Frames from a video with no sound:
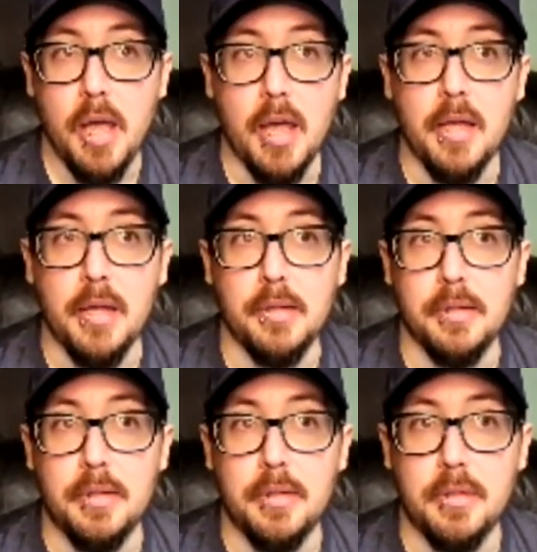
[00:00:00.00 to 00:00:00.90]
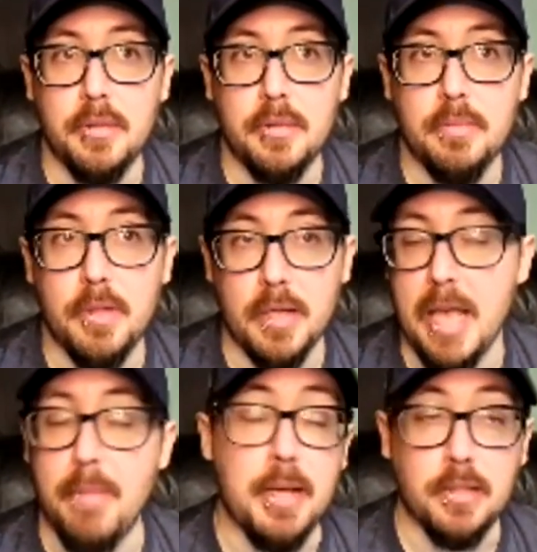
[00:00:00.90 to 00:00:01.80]
and the
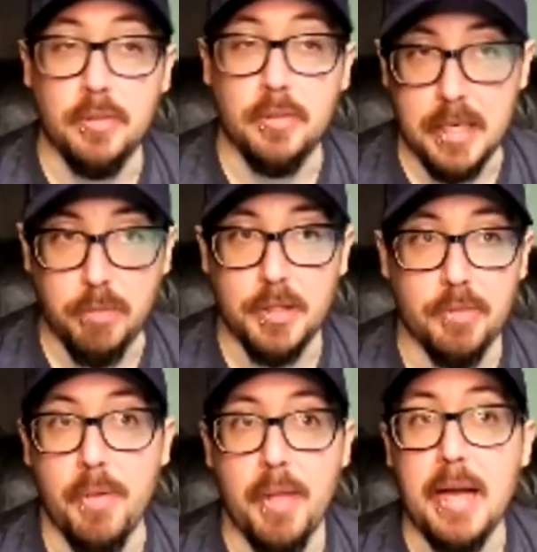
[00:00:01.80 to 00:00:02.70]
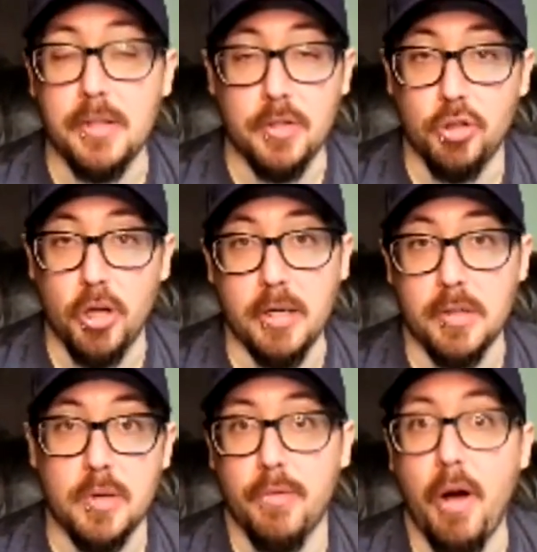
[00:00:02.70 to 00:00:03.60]
game basically takes place around that as you trying to
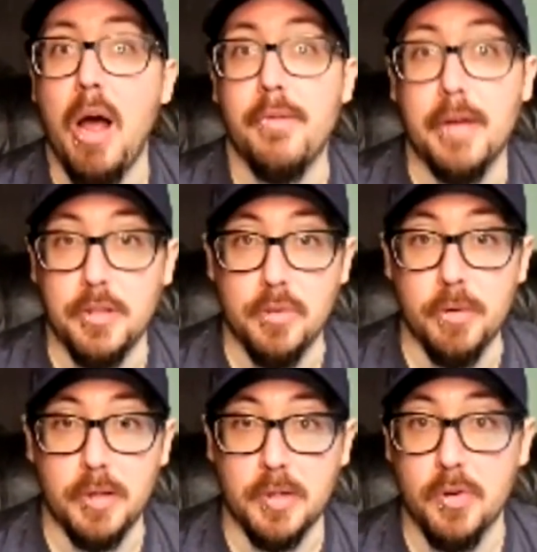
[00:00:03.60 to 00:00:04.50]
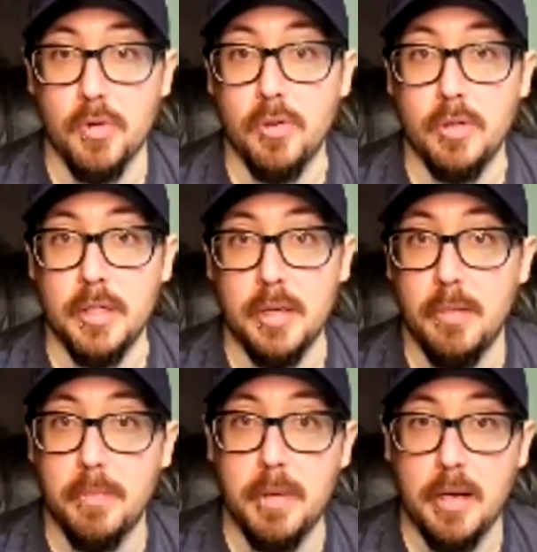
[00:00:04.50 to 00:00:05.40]
survive as you bring this girl in
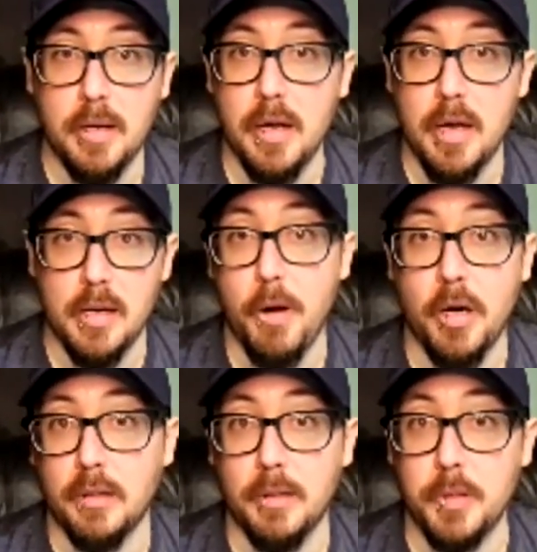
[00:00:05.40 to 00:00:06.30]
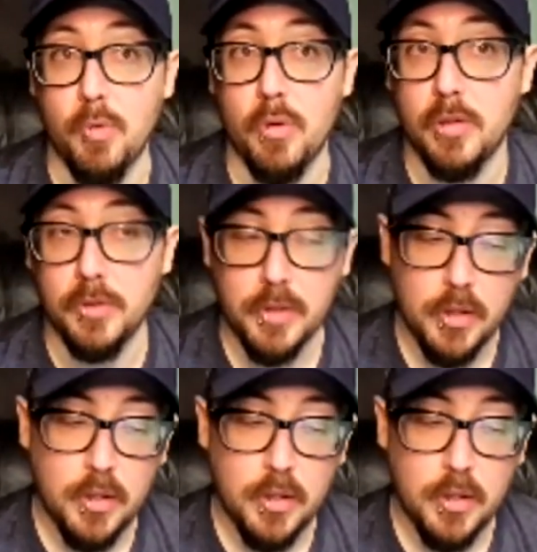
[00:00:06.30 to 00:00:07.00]
an apocalyptic world.